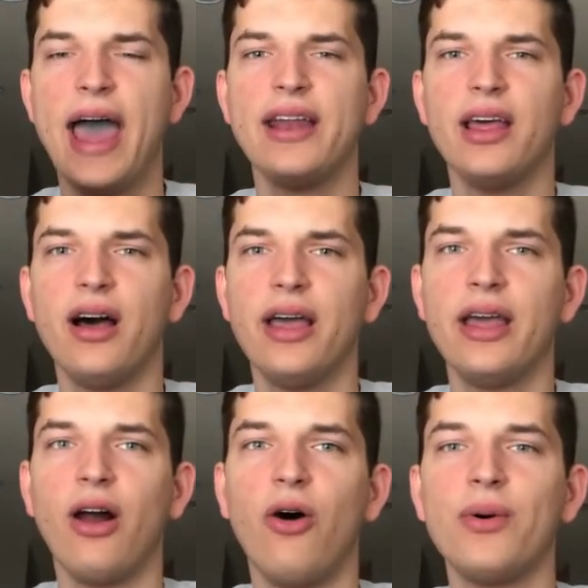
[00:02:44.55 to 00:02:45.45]
and
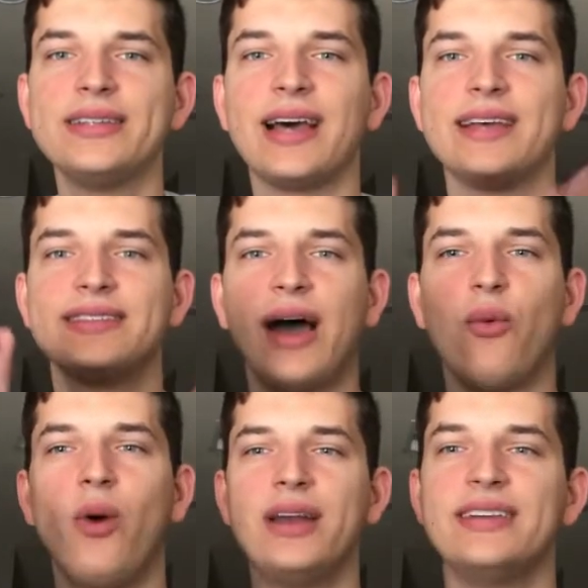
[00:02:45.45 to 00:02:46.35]
it always has
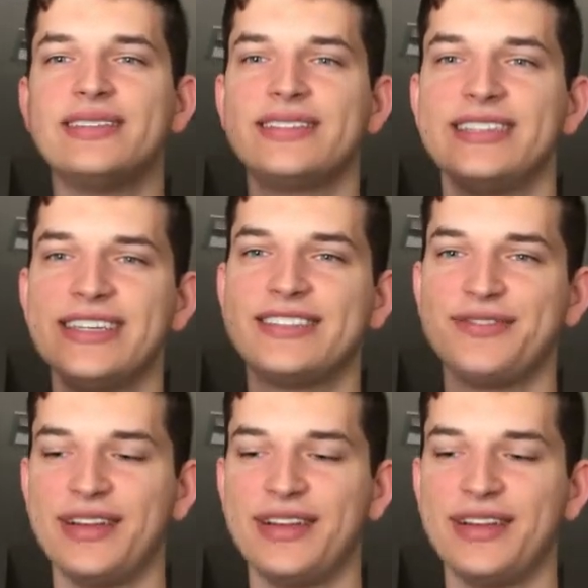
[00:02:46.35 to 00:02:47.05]
that one distinct